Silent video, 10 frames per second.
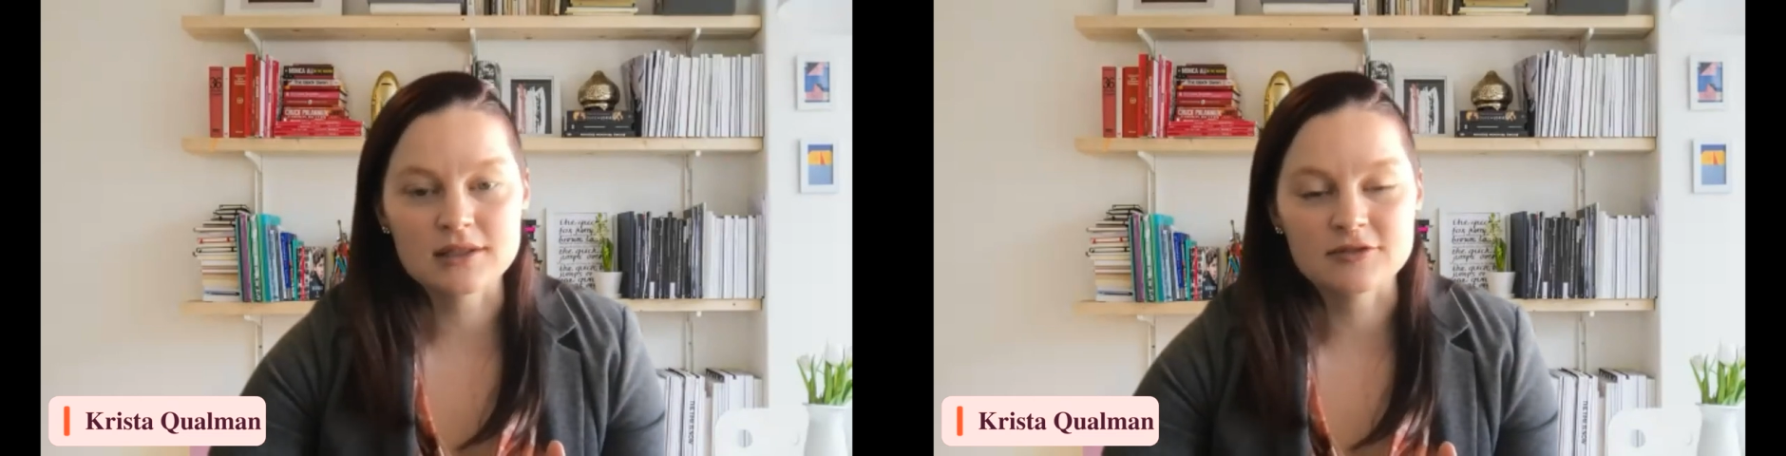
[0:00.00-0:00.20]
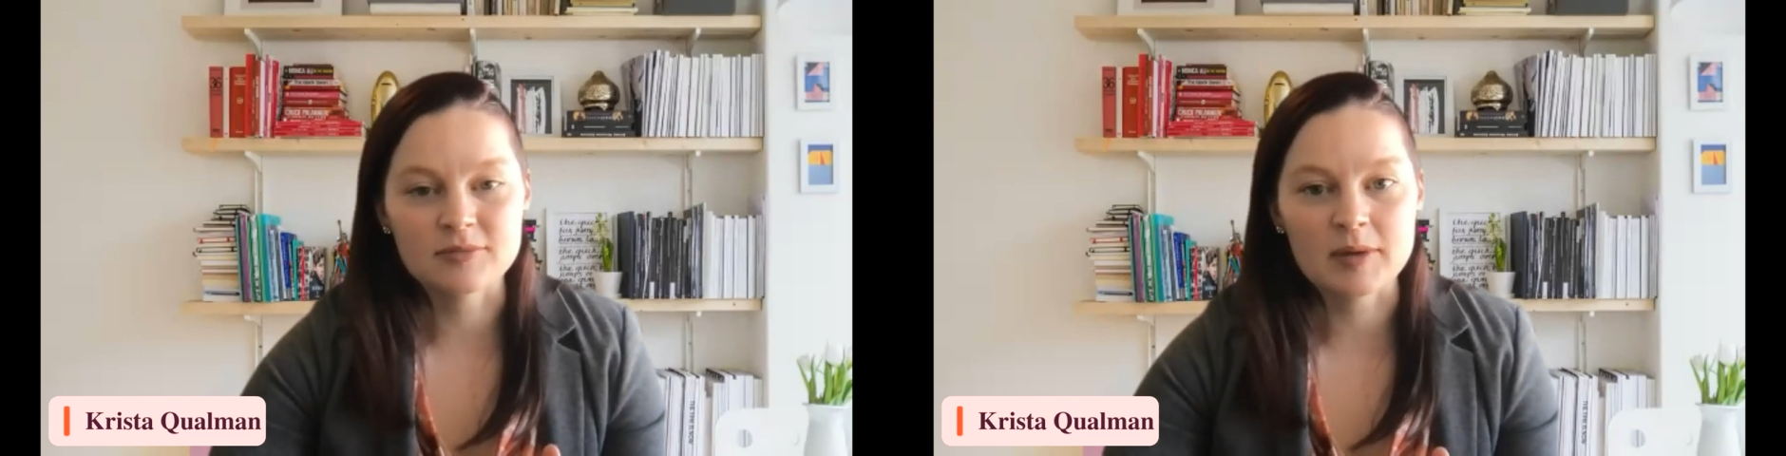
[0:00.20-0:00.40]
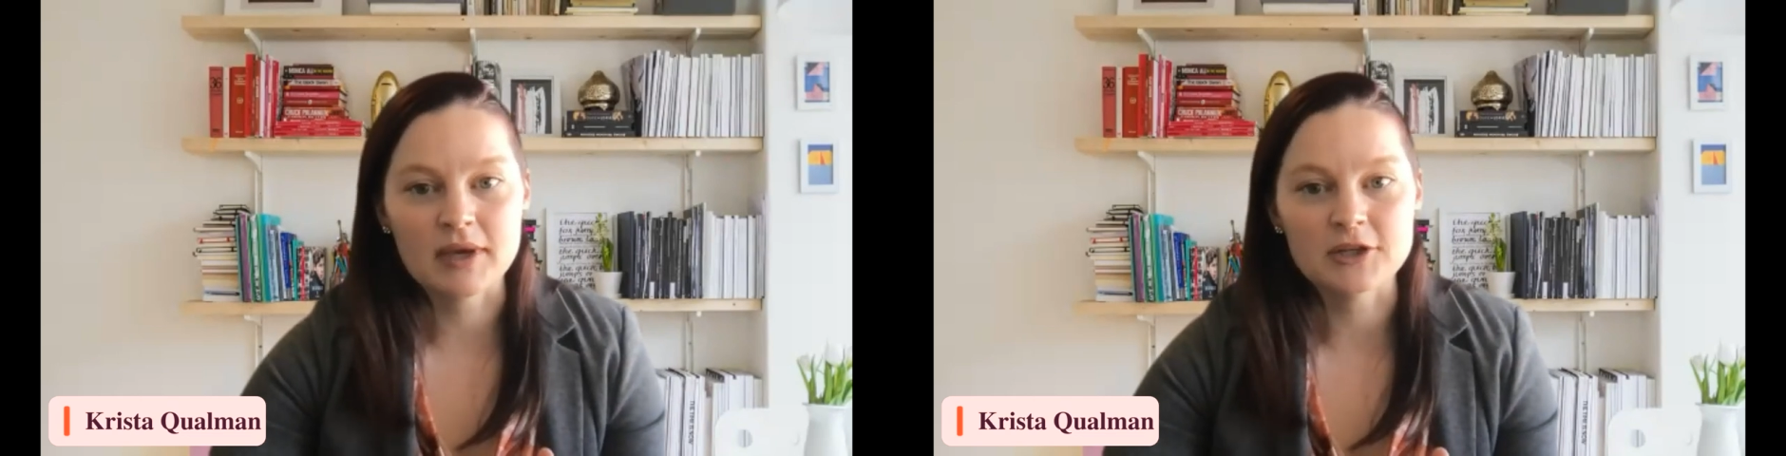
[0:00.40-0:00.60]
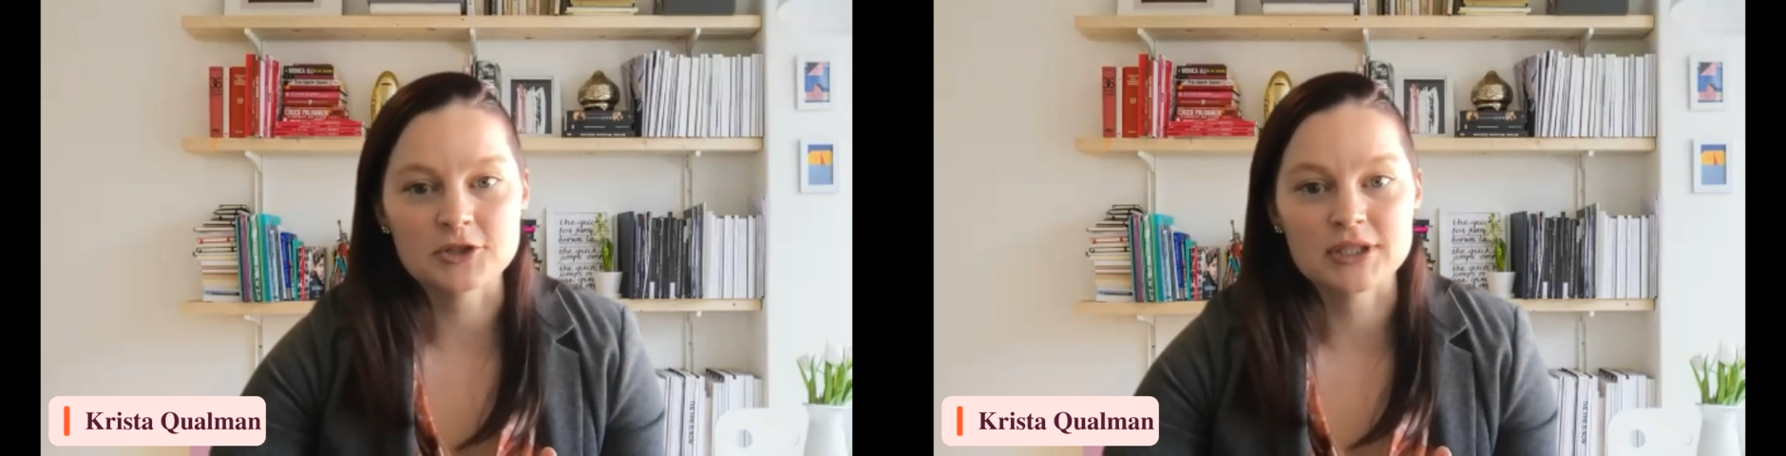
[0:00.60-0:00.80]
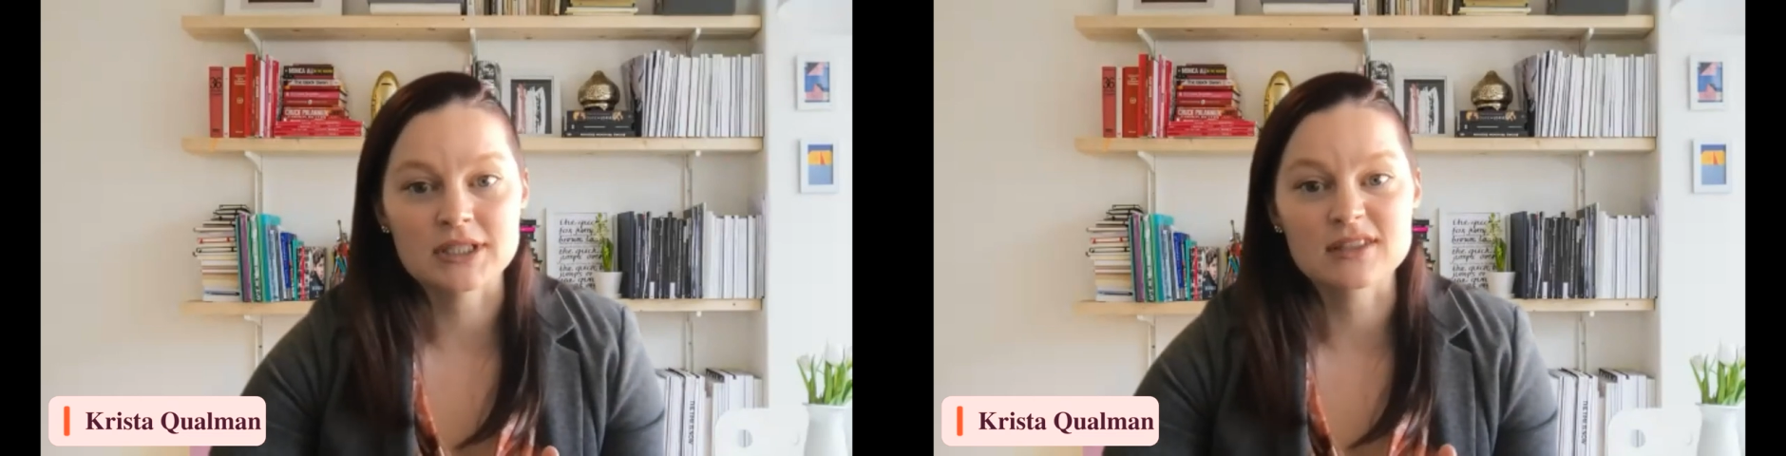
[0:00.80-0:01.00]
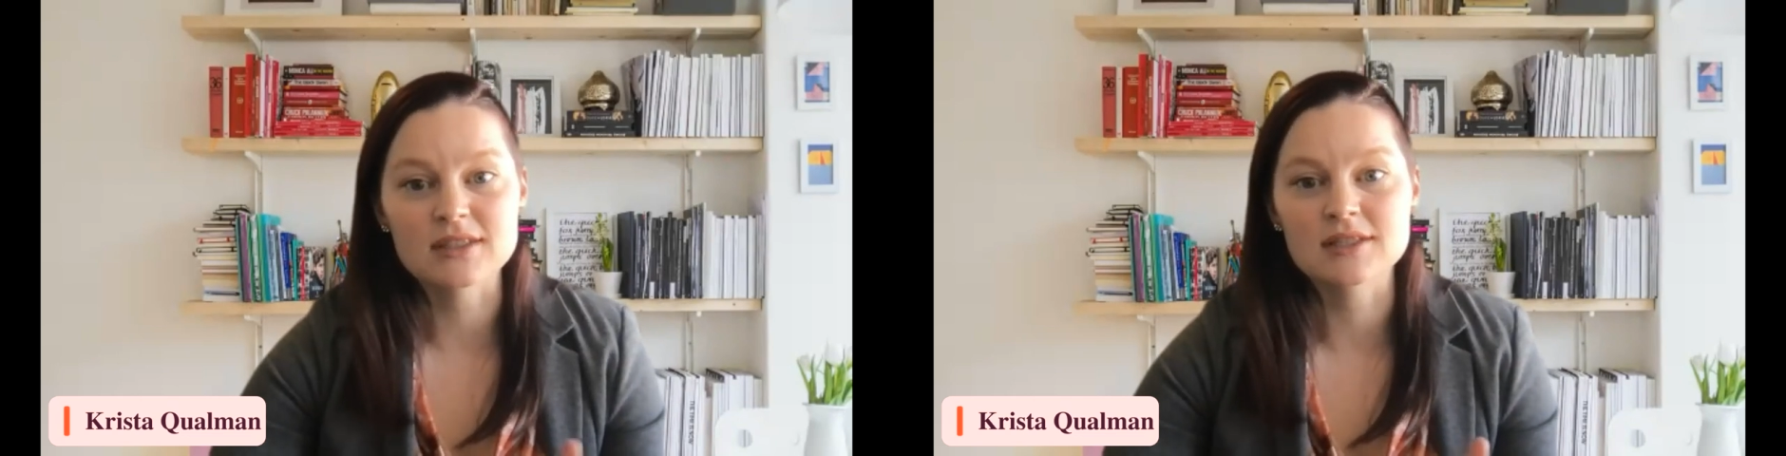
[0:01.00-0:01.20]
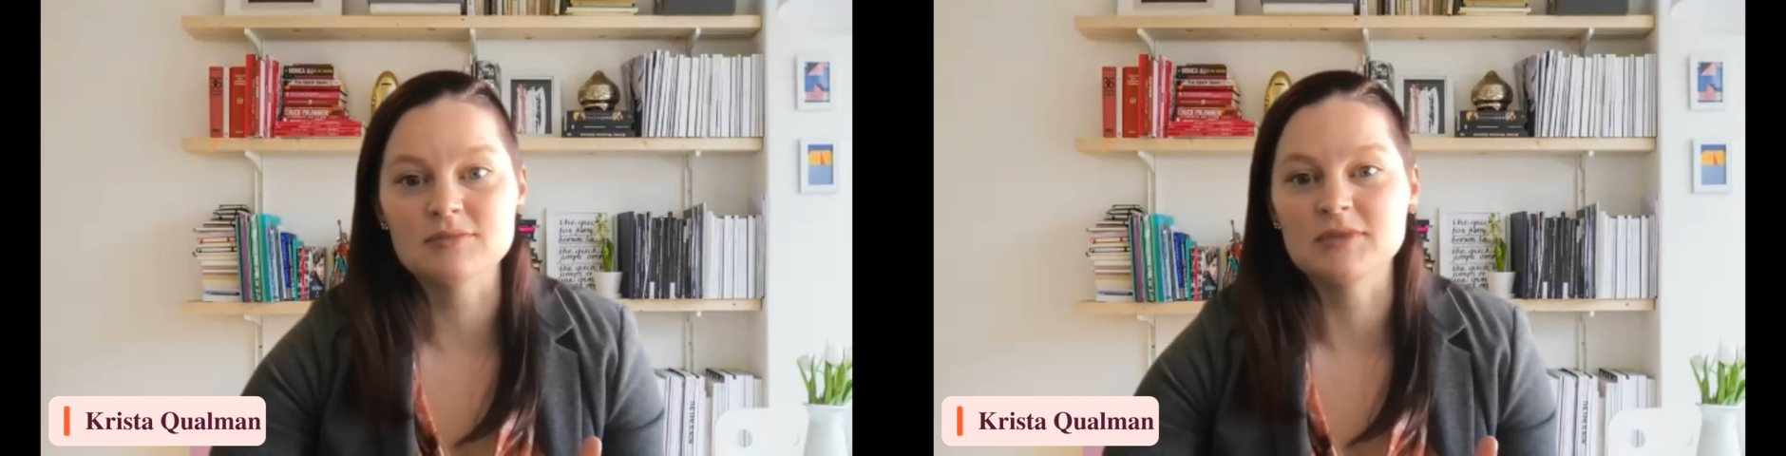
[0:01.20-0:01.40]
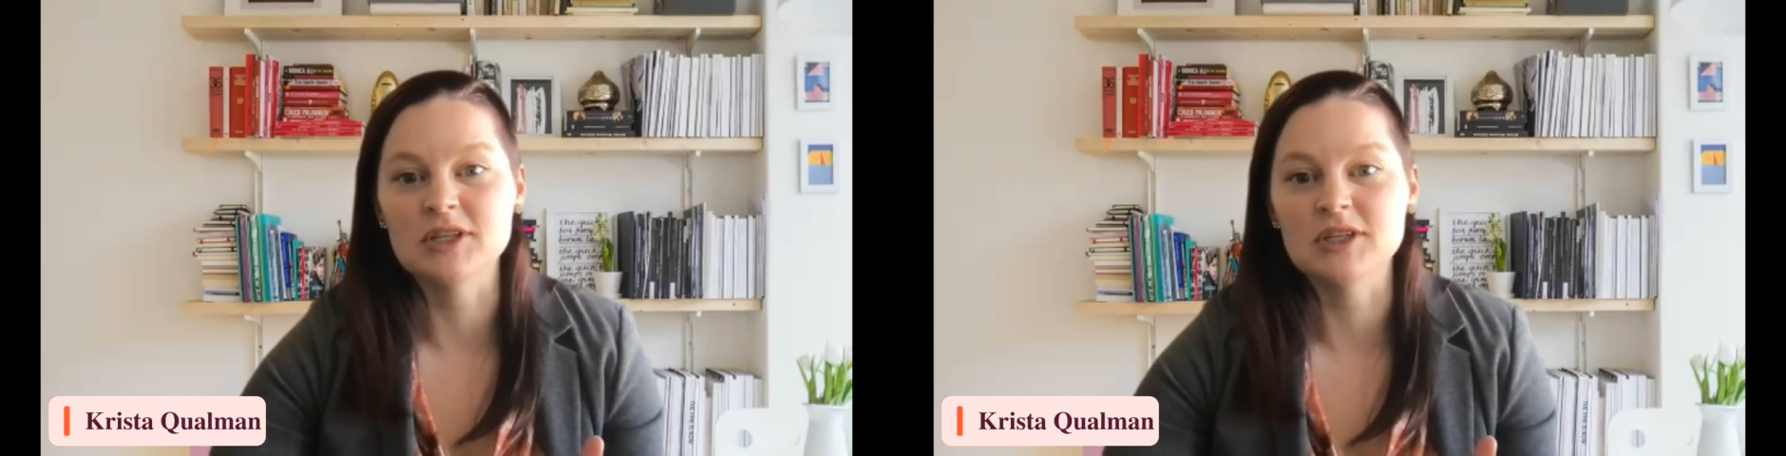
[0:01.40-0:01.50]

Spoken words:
of my patients,